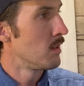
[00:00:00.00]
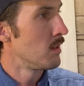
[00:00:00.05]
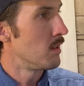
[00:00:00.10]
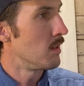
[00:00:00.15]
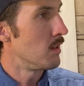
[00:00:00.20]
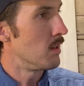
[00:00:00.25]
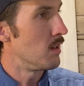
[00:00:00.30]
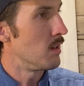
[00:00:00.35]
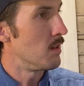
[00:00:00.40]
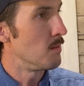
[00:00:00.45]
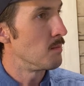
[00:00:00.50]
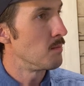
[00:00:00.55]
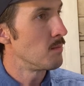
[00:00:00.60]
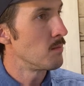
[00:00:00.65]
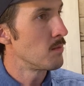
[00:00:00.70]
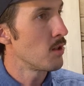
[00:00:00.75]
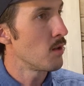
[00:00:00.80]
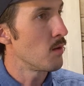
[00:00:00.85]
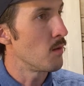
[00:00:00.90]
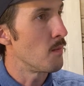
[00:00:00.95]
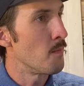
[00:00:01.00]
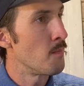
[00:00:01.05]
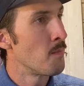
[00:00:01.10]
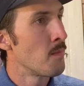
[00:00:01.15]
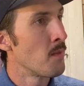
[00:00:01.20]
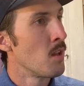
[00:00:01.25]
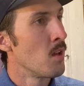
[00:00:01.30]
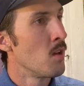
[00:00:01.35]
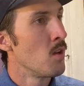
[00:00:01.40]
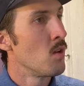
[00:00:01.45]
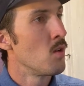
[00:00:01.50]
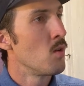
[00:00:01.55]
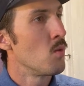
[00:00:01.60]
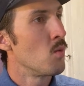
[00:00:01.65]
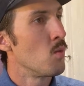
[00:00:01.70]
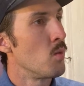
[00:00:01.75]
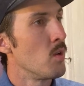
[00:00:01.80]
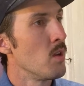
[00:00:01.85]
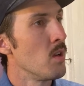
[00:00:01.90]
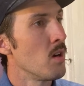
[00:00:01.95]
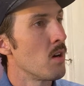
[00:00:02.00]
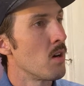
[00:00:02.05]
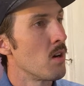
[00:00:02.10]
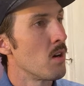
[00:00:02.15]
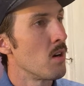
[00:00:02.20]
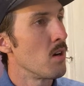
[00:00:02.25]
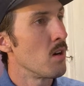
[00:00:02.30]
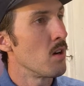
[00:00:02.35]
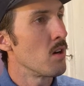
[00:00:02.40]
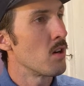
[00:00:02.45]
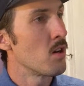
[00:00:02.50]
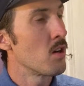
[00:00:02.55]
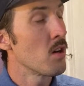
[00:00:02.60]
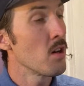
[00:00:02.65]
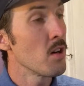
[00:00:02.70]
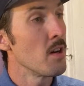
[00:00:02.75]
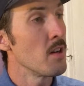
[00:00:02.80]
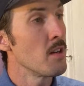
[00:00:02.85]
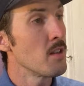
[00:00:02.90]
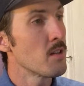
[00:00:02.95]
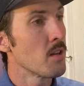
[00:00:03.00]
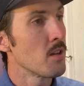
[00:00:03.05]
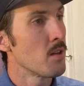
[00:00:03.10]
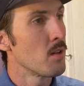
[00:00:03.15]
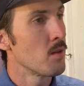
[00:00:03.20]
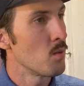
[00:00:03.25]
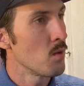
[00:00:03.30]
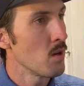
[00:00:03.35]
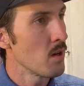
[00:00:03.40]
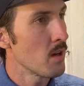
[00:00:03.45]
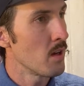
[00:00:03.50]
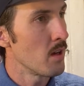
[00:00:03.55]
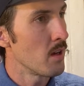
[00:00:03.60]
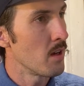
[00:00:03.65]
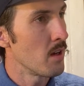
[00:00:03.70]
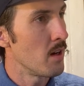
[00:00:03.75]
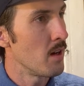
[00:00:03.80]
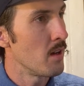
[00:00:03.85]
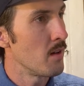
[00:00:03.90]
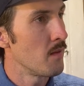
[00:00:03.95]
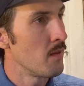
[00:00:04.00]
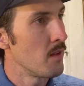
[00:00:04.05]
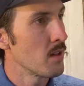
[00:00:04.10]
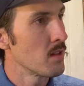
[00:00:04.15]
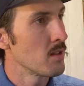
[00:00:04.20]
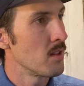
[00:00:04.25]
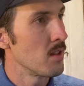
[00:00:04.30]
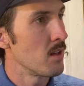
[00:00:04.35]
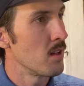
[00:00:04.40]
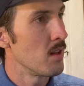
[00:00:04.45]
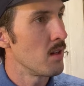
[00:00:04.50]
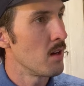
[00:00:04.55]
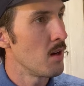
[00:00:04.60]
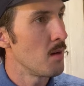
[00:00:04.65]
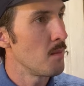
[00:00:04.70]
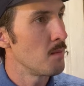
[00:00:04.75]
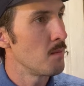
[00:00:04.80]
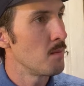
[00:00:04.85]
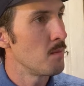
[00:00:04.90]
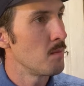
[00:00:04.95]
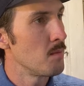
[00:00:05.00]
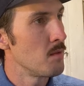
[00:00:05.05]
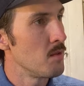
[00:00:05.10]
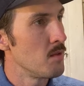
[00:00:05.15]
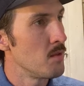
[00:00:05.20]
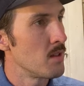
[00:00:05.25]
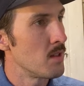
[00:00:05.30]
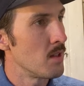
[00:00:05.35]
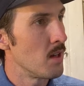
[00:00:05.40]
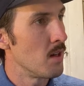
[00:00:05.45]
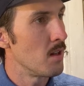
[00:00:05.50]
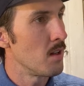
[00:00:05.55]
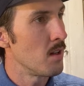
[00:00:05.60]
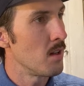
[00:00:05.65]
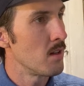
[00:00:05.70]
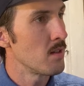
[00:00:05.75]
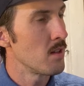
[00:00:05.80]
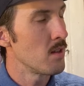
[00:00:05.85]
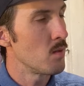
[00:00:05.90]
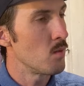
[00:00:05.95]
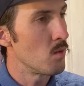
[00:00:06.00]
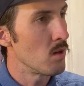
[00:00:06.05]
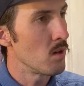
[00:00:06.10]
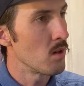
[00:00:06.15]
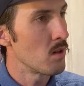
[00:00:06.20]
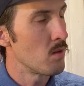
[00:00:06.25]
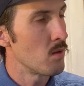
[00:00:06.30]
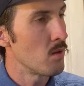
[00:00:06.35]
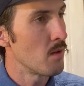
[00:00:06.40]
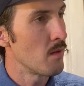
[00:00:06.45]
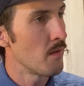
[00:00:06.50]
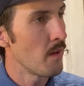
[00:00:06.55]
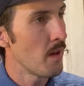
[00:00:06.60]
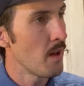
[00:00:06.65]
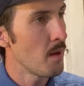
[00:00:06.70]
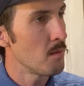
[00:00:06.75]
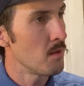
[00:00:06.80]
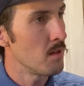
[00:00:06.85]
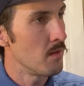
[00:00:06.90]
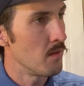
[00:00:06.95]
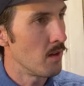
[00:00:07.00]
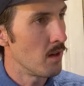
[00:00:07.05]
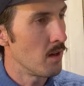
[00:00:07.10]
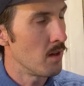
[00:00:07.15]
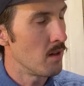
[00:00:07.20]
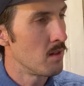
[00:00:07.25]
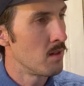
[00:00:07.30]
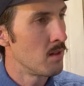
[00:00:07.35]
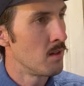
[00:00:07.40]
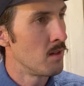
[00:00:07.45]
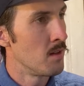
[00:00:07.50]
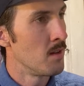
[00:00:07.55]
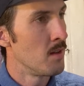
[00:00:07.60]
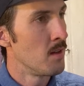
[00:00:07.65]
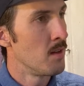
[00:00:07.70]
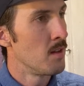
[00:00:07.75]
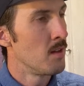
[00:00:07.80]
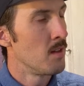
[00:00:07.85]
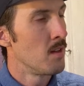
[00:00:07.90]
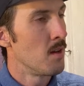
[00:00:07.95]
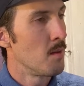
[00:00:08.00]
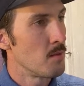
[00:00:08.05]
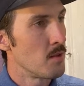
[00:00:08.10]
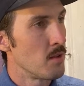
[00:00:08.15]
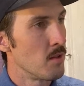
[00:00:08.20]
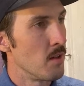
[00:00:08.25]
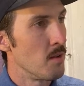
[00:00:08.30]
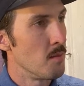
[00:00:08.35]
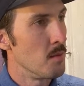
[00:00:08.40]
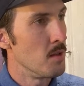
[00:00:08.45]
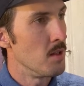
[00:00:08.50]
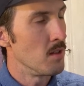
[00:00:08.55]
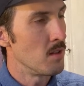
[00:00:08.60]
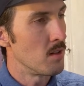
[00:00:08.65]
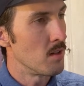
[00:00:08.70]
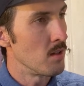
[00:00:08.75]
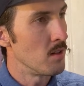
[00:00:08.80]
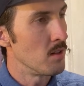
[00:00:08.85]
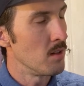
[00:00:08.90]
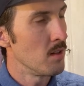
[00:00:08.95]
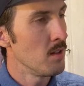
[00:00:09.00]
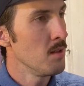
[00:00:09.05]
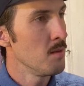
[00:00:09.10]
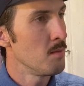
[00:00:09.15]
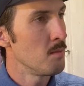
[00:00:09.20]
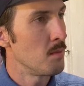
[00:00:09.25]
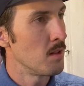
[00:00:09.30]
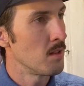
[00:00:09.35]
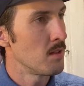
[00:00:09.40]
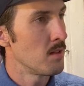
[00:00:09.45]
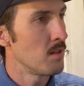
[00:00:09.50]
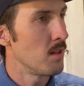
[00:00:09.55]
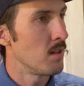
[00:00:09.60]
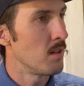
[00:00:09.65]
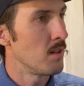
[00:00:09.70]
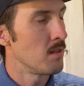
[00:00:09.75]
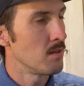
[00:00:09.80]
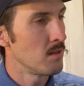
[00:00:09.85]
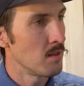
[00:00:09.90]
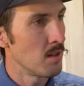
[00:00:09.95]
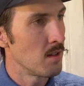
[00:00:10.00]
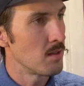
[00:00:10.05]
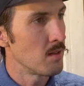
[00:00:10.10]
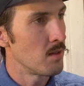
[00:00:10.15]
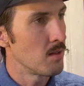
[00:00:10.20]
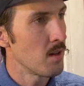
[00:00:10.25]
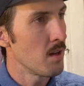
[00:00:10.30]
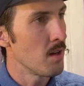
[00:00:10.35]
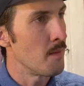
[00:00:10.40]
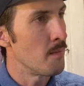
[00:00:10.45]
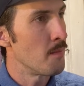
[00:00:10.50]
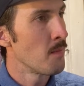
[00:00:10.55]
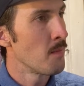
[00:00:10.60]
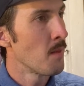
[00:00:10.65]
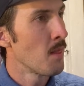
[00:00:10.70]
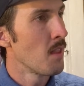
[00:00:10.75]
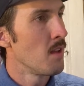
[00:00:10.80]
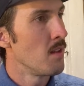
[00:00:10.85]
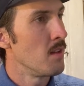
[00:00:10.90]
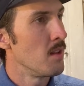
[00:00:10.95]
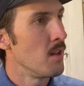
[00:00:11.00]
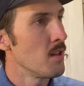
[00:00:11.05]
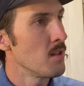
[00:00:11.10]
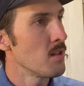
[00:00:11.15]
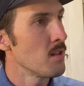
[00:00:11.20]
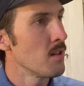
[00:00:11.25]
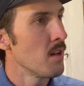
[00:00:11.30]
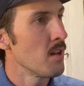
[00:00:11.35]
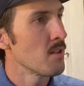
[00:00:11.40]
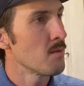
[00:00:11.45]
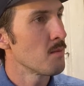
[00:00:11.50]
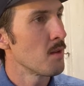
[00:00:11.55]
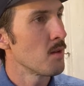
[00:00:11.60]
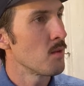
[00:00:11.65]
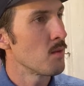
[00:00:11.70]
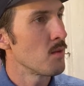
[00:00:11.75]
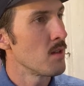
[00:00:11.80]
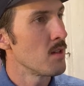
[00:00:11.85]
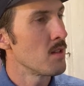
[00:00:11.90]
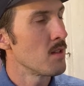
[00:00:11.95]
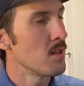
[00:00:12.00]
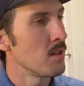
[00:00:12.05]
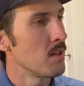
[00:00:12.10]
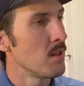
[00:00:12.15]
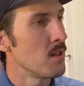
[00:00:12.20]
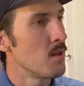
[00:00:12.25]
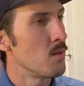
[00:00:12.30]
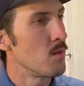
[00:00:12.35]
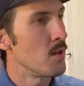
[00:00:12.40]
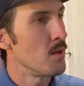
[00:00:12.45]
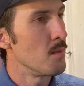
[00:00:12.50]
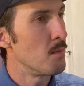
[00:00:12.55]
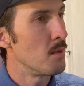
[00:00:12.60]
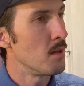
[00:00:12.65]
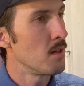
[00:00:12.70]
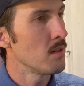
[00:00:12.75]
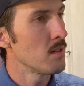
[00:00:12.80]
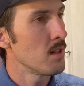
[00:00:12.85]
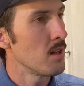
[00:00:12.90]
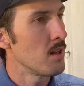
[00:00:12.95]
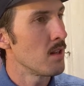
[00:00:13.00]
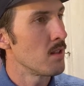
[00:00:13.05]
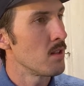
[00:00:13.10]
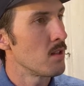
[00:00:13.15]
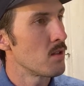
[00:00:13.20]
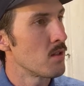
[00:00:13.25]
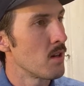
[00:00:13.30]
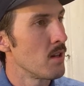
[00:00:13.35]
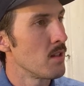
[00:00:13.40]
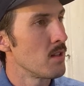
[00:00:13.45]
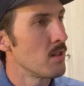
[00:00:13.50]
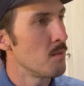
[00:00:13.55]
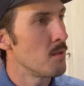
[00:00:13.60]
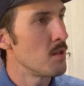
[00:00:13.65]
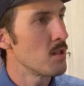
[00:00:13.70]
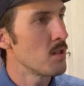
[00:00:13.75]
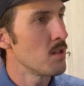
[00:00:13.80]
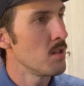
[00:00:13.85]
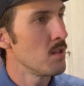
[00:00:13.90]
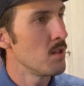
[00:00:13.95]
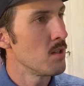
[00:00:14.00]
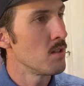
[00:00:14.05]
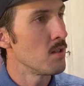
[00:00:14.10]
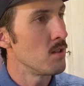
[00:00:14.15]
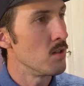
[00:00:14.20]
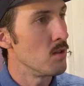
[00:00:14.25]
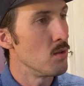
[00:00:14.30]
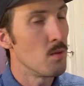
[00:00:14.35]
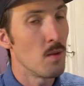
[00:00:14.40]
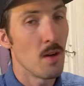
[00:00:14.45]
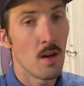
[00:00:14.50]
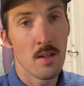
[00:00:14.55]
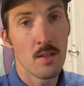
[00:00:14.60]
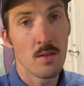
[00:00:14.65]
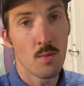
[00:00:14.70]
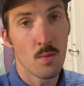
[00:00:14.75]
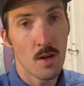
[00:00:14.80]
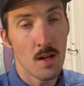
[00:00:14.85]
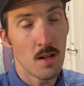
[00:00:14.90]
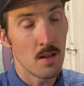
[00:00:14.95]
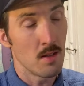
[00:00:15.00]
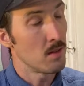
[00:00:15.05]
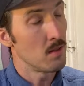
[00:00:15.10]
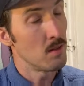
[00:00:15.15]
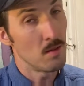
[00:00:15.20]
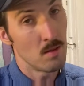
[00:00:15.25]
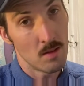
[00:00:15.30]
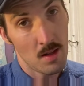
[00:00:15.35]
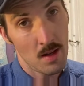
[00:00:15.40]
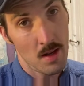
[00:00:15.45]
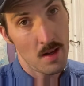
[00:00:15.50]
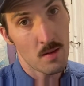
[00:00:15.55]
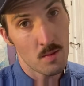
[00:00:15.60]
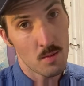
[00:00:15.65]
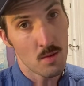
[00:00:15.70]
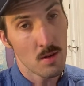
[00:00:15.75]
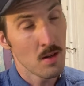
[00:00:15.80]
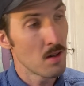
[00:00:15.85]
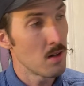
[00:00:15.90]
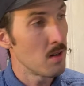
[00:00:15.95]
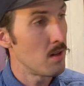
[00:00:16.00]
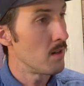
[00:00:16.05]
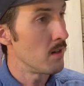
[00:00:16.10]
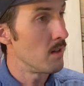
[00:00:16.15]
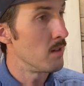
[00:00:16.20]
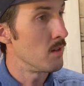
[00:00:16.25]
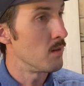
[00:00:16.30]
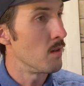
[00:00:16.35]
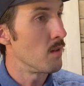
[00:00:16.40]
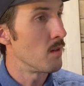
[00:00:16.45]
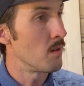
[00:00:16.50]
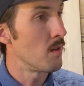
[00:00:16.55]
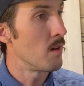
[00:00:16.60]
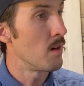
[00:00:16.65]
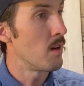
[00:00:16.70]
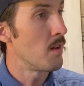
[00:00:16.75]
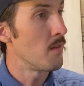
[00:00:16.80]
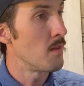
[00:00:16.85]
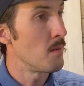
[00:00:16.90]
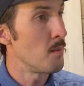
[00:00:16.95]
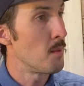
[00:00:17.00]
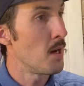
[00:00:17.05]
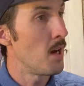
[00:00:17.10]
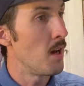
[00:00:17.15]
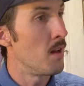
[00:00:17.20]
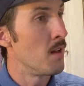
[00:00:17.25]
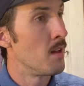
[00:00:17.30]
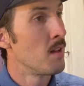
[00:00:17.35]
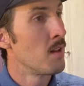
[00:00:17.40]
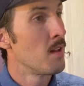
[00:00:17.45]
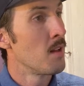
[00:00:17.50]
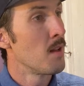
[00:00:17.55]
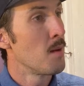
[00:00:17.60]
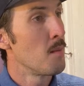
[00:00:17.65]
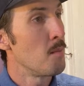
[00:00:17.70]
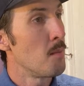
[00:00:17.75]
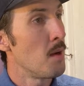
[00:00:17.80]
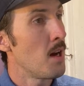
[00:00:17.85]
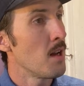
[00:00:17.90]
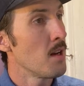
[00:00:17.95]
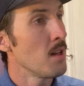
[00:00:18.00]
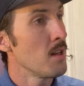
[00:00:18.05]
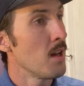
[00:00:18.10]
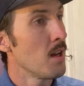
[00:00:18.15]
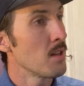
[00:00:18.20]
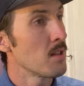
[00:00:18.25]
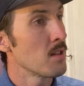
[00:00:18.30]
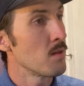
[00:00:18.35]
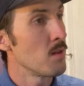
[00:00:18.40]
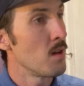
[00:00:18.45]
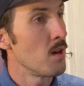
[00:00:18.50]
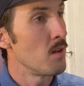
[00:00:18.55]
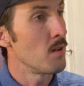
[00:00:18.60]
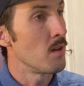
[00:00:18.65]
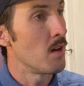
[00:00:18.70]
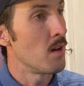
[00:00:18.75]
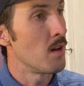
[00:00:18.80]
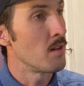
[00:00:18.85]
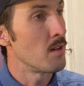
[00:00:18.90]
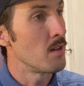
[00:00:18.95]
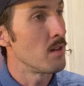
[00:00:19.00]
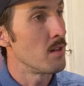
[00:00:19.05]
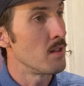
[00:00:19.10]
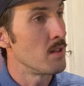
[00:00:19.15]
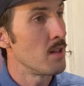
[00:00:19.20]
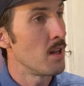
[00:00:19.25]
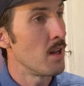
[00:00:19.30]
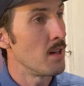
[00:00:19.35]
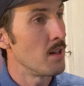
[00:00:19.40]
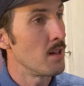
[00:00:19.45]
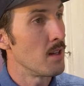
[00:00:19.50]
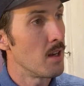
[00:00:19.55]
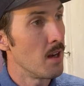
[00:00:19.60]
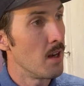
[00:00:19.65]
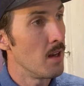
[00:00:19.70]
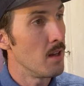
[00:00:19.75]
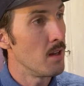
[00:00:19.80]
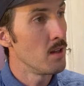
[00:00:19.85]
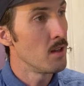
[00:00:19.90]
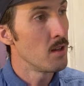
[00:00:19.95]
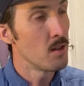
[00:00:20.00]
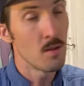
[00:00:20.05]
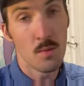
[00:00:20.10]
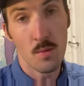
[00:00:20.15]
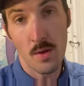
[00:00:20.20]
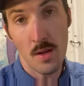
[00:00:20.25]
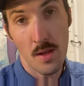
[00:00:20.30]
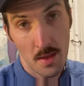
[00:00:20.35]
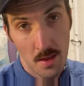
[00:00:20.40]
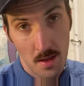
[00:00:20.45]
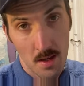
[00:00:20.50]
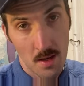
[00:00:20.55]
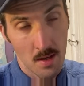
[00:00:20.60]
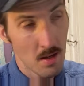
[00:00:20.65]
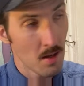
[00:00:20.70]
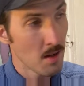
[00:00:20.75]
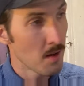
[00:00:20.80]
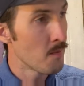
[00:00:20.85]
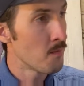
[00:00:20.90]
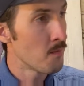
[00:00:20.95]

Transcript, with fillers: Um, so we are current working on fixing it up to sell as a work or family van. I'm sure they mean currently, but uh, that's okay. The engine has been recently rebuilt and the transmission is new as well. So a lot of work gone into it right off the bat body has around 110K, we think,